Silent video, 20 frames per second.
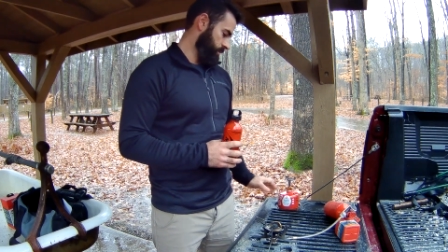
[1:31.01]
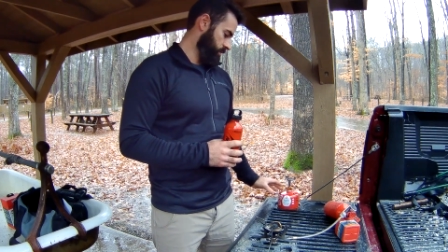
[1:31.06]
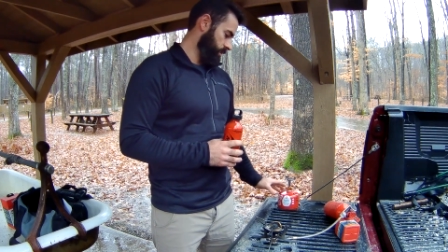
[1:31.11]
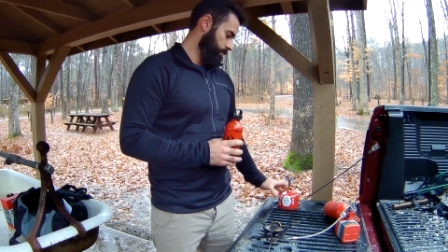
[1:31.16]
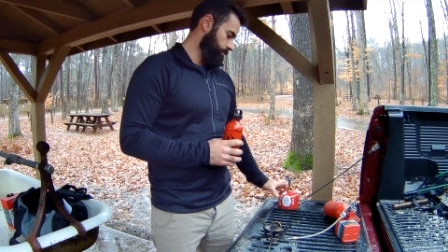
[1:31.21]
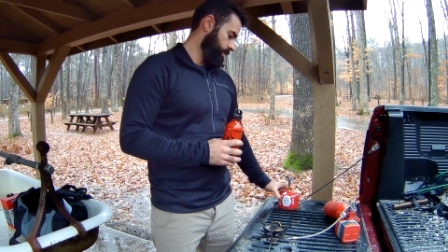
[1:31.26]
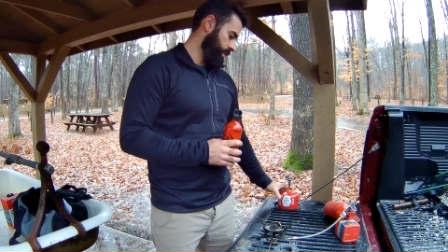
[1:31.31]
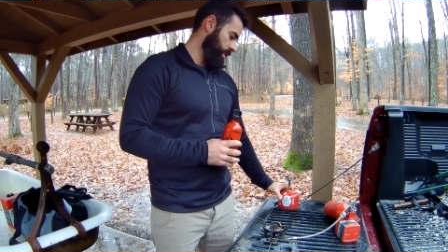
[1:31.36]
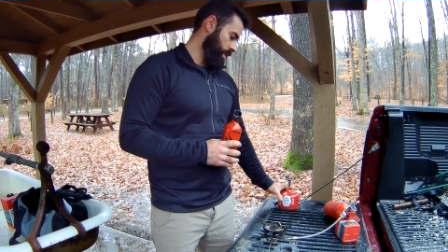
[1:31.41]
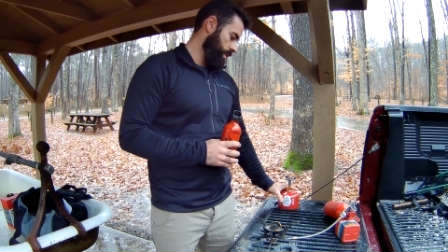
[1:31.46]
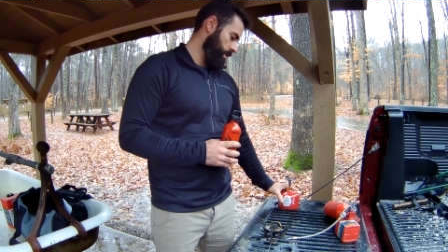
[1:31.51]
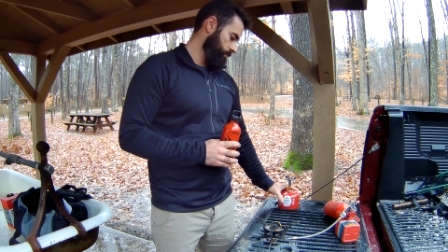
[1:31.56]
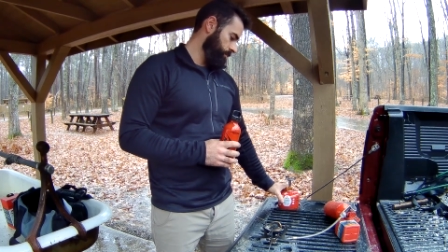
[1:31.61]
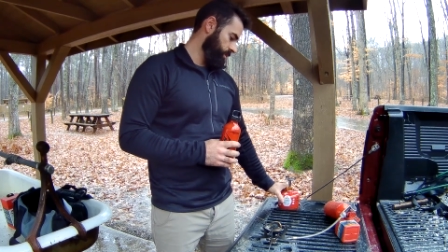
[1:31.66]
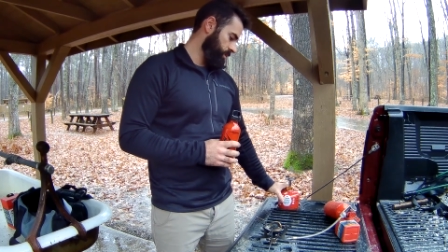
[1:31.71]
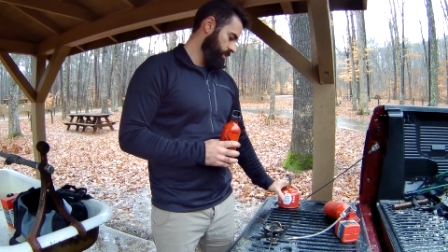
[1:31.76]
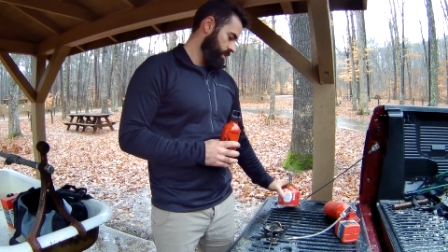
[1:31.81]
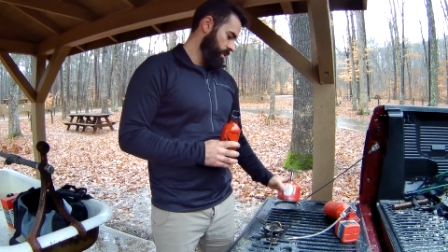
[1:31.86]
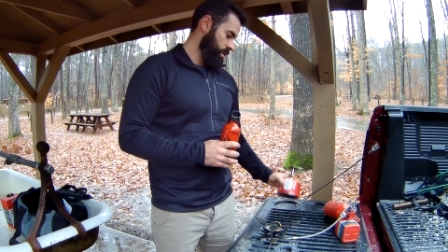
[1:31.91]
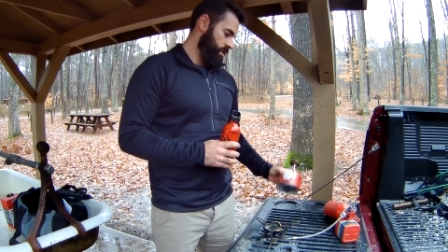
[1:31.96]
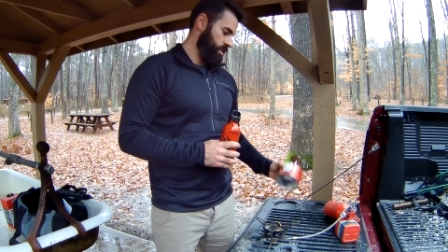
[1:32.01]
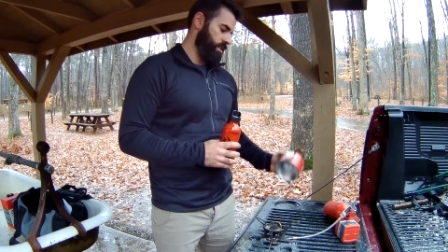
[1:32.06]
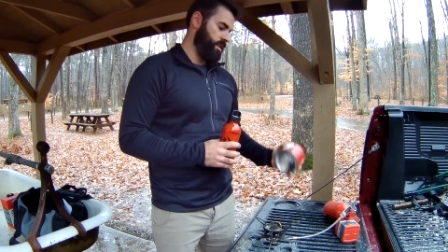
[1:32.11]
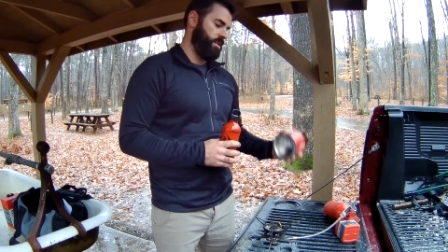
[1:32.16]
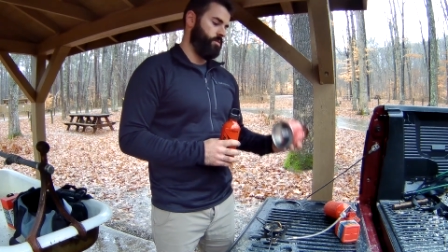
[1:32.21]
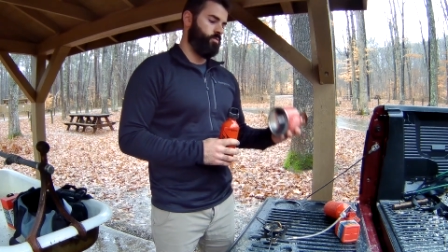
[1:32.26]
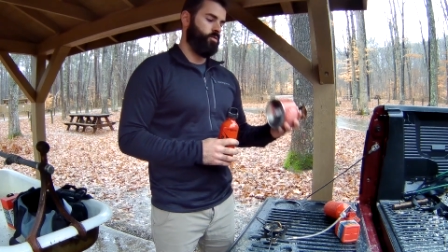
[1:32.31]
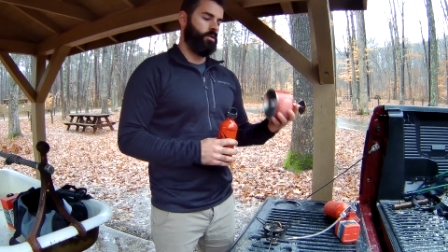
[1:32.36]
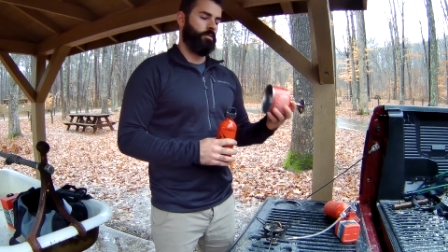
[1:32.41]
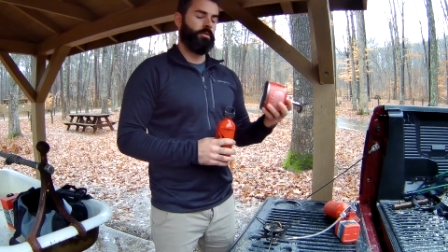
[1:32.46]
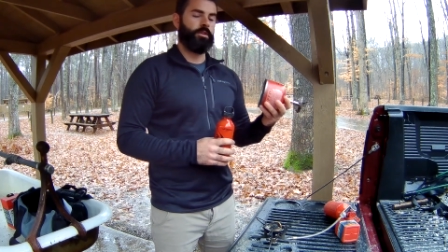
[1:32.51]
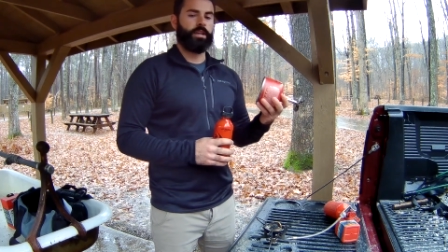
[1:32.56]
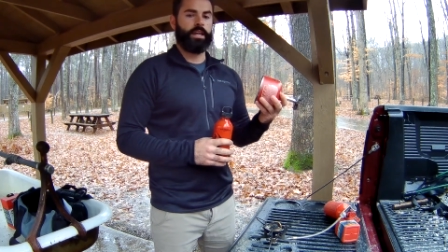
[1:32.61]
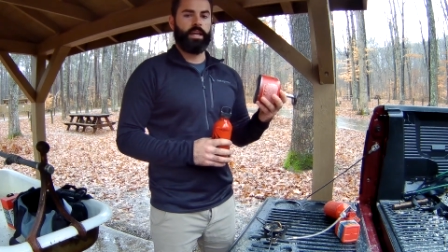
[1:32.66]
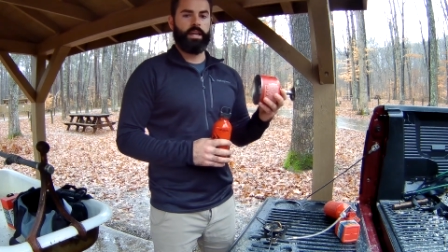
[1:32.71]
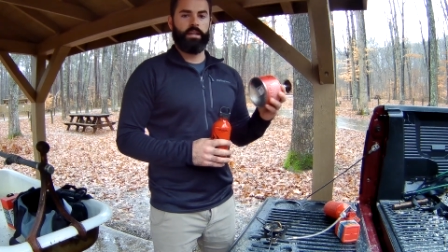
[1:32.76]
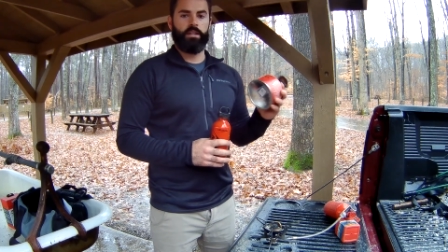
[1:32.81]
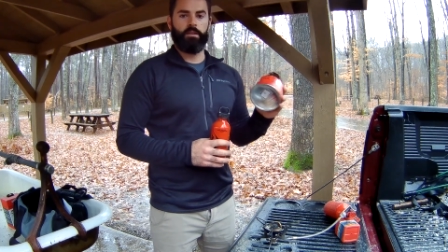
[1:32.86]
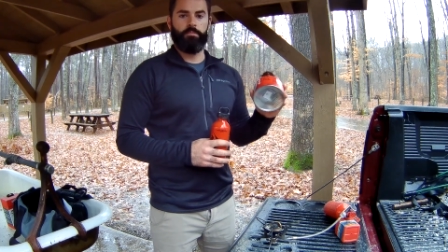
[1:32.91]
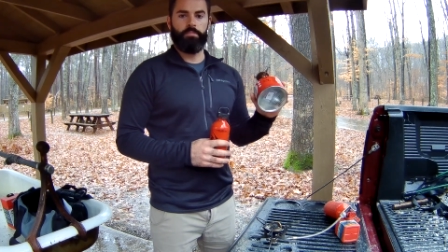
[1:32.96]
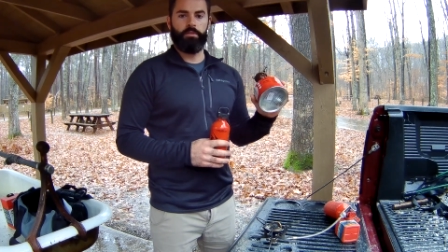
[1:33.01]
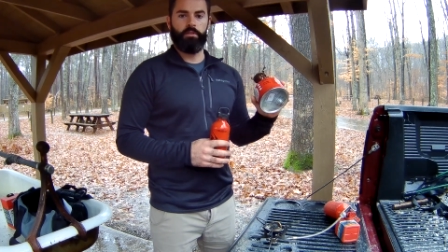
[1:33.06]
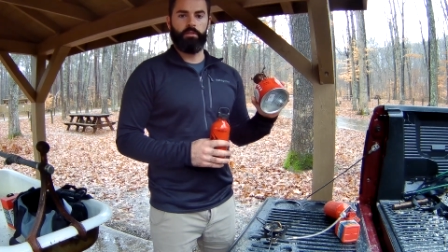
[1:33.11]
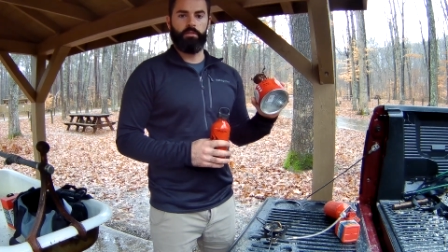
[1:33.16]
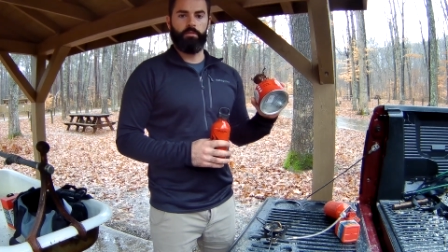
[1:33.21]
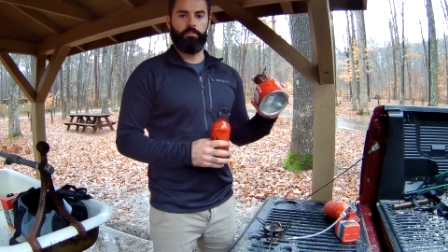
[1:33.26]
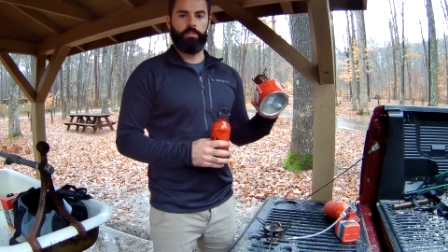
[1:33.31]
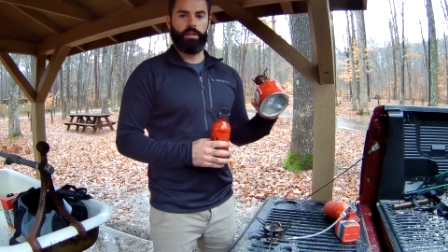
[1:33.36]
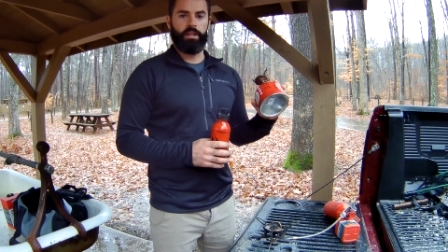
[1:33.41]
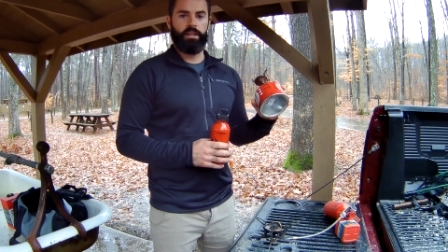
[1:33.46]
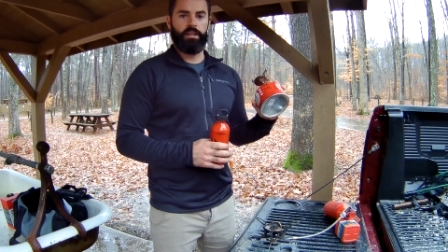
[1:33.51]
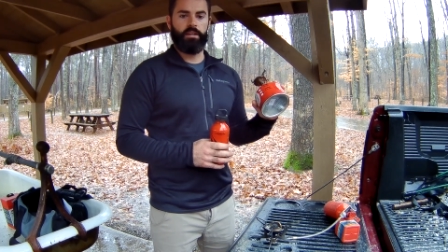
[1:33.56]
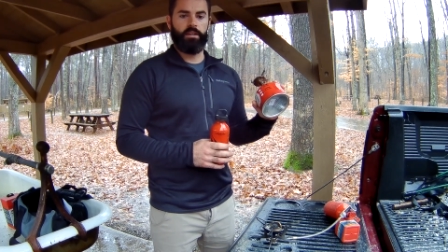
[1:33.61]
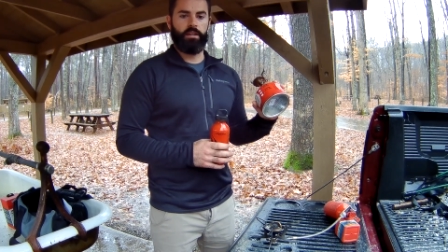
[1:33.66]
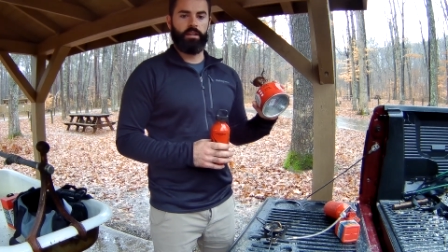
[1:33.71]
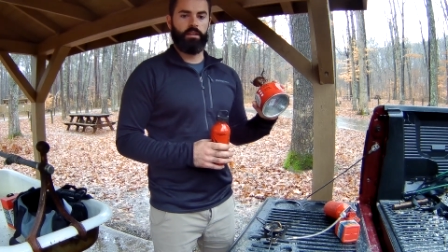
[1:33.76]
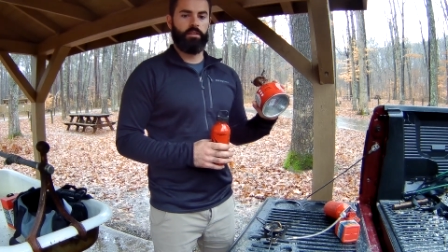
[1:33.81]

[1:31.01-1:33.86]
Sometimes you got to warm your can up a little bit